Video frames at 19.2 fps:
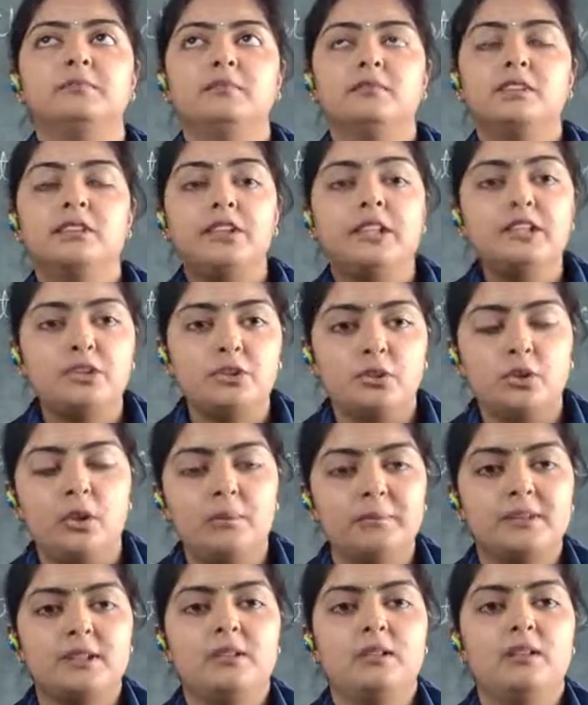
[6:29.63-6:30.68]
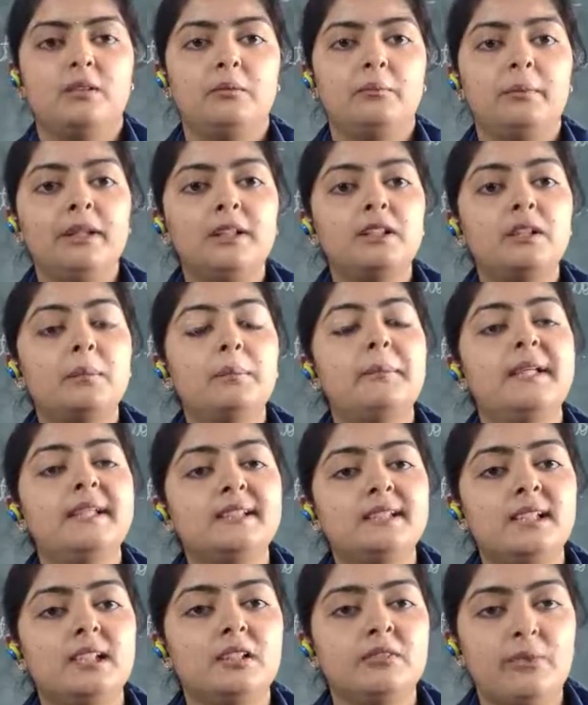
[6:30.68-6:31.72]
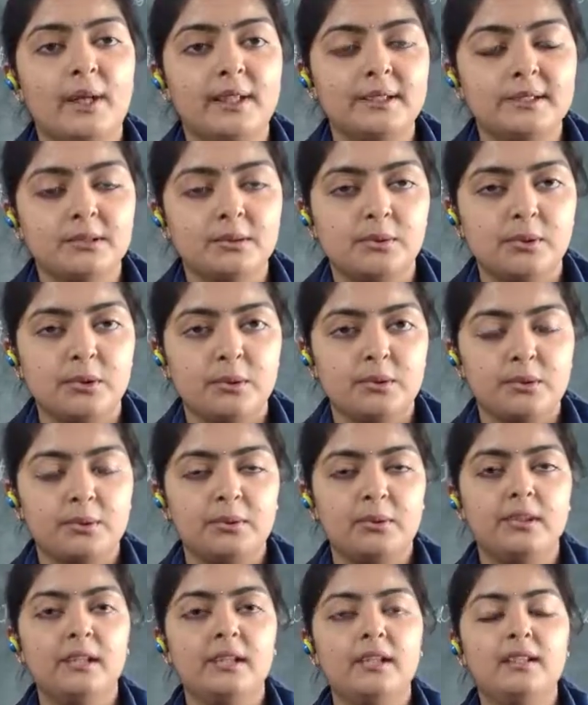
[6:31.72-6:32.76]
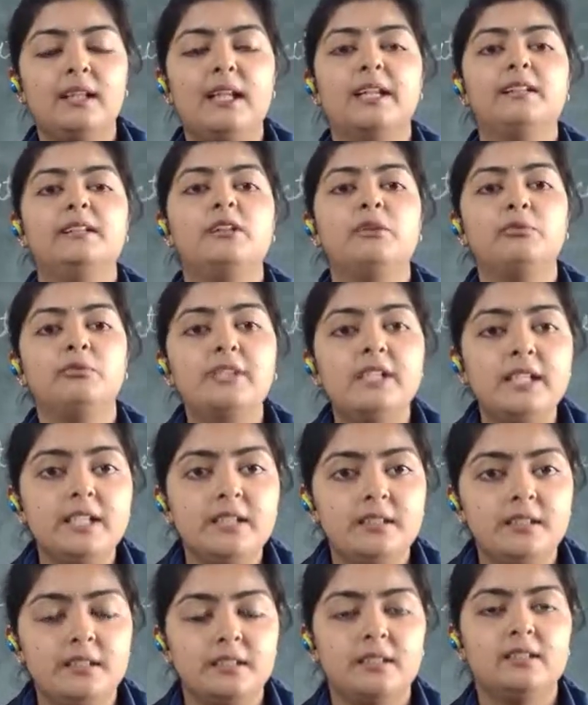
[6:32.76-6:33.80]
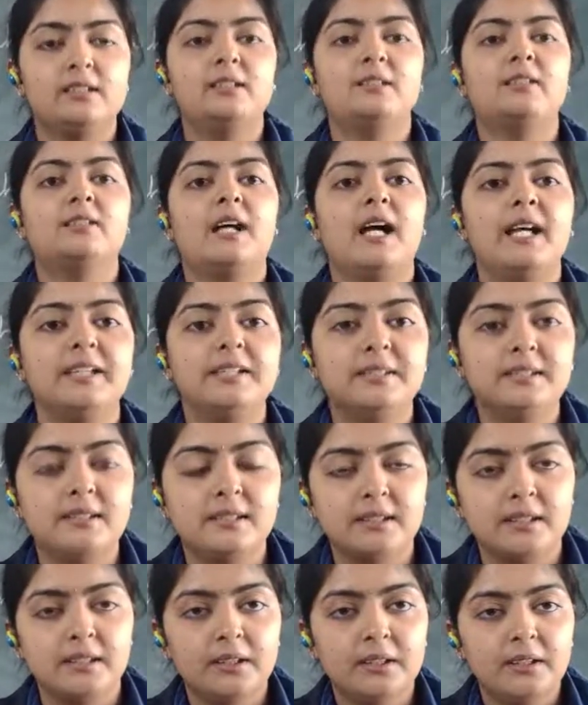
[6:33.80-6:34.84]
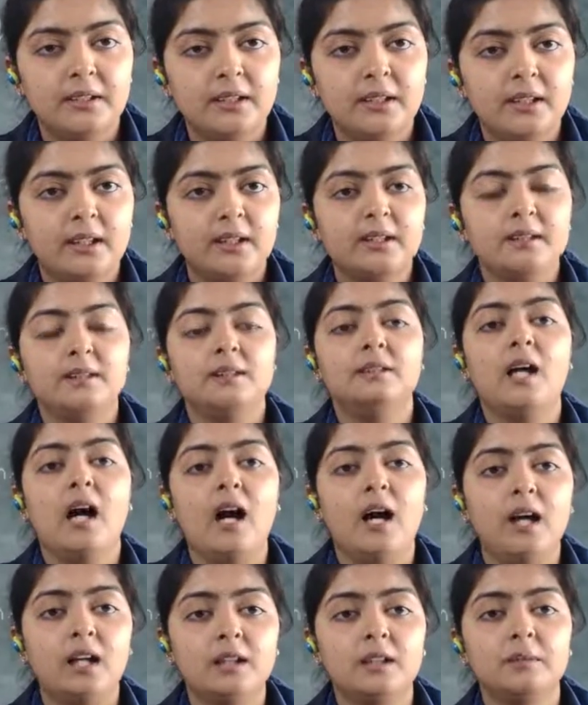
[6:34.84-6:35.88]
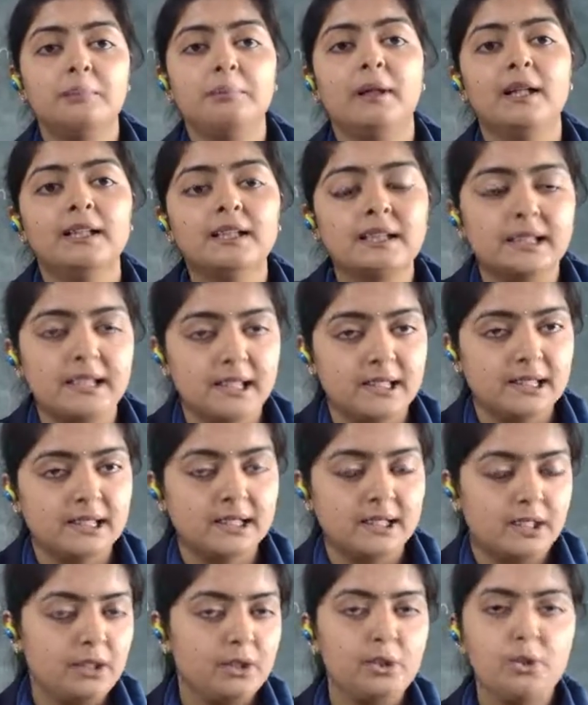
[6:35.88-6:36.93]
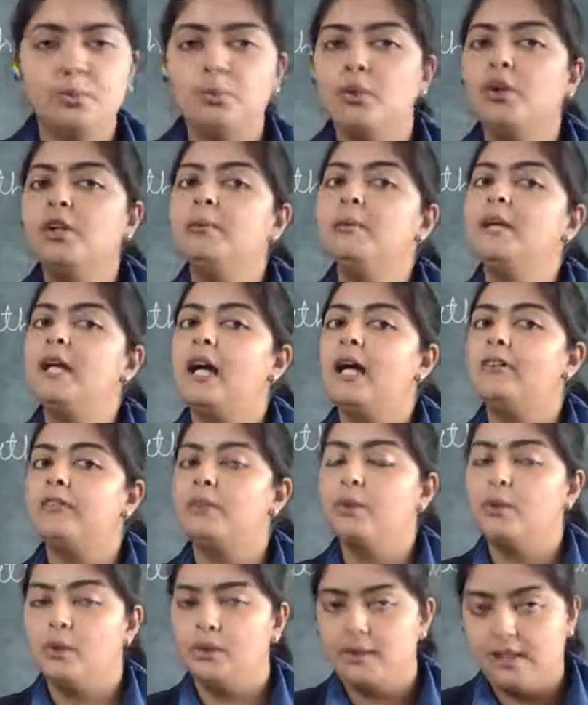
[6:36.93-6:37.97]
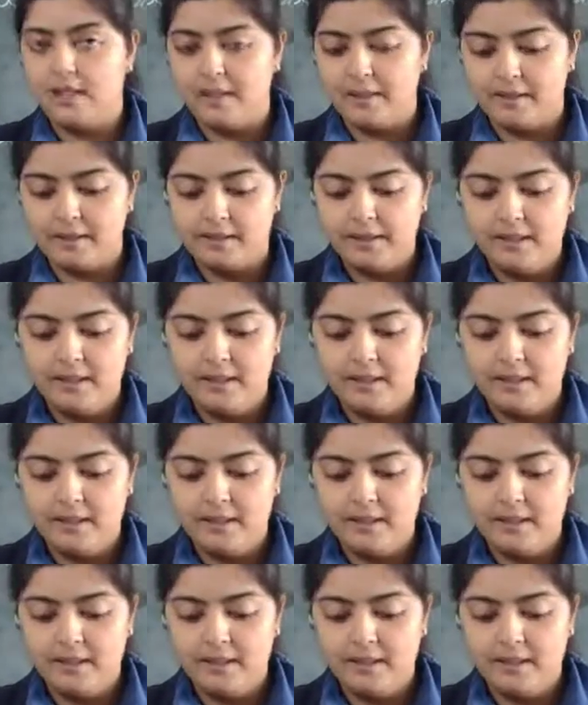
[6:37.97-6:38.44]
rich crops, but the basic ones also, like the wheat, the rice, dal, pulses. You won't be having all that,